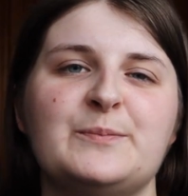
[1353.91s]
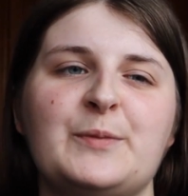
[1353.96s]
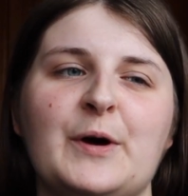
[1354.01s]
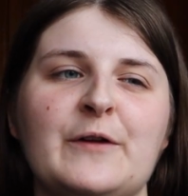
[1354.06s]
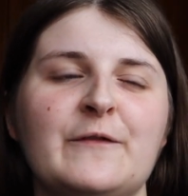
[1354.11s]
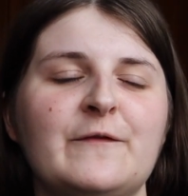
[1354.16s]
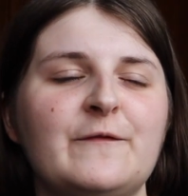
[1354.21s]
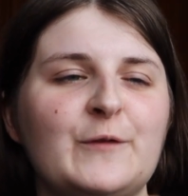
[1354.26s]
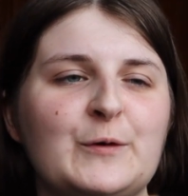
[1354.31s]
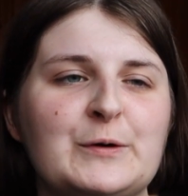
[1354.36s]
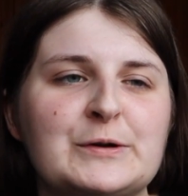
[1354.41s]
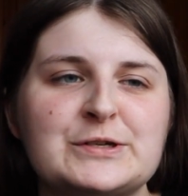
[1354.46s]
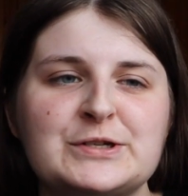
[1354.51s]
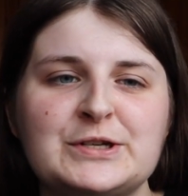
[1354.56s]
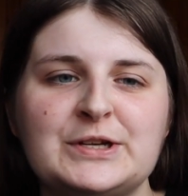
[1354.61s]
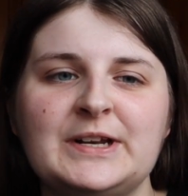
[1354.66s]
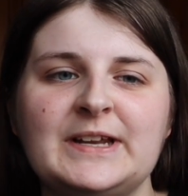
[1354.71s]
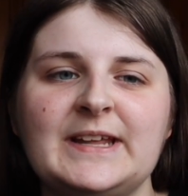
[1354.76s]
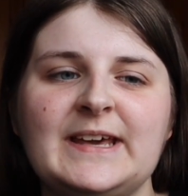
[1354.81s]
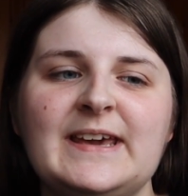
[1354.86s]
but
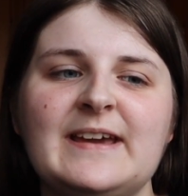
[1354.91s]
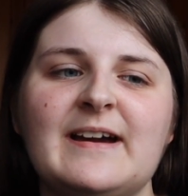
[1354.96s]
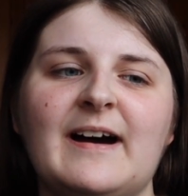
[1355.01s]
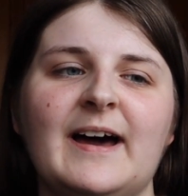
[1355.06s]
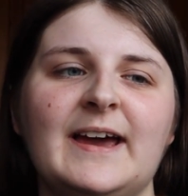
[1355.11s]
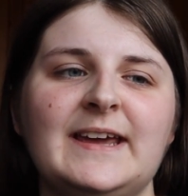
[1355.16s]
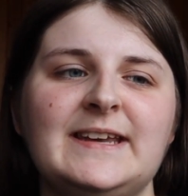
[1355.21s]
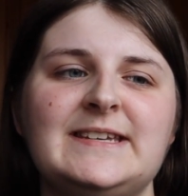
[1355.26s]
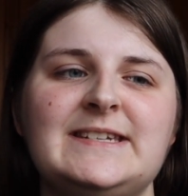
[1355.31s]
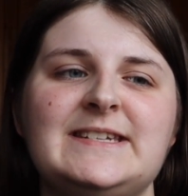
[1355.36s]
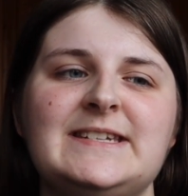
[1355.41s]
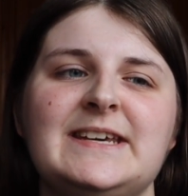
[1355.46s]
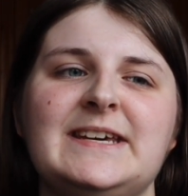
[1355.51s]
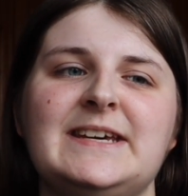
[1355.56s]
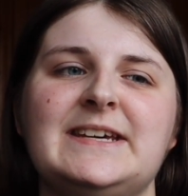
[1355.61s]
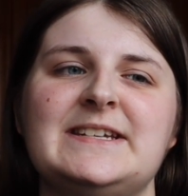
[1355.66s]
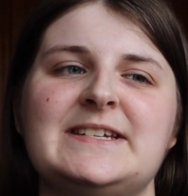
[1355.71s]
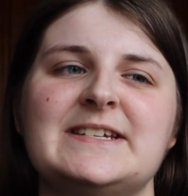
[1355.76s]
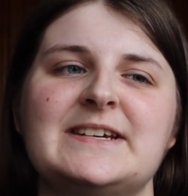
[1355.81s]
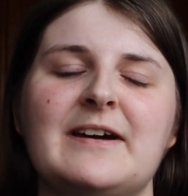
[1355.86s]
unfortunately I
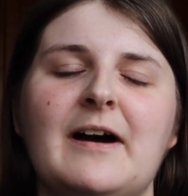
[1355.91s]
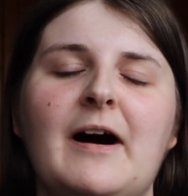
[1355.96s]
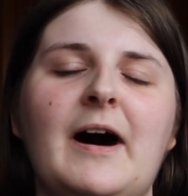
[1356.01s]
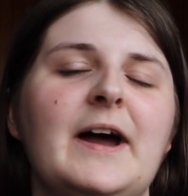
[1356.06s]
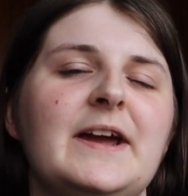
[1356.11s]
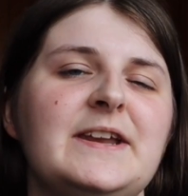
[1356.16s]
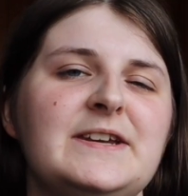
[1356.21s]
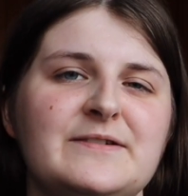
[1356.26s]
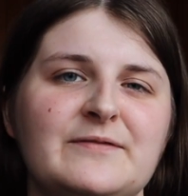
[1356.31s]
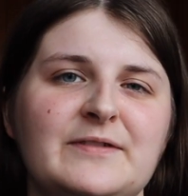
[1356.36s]
did kind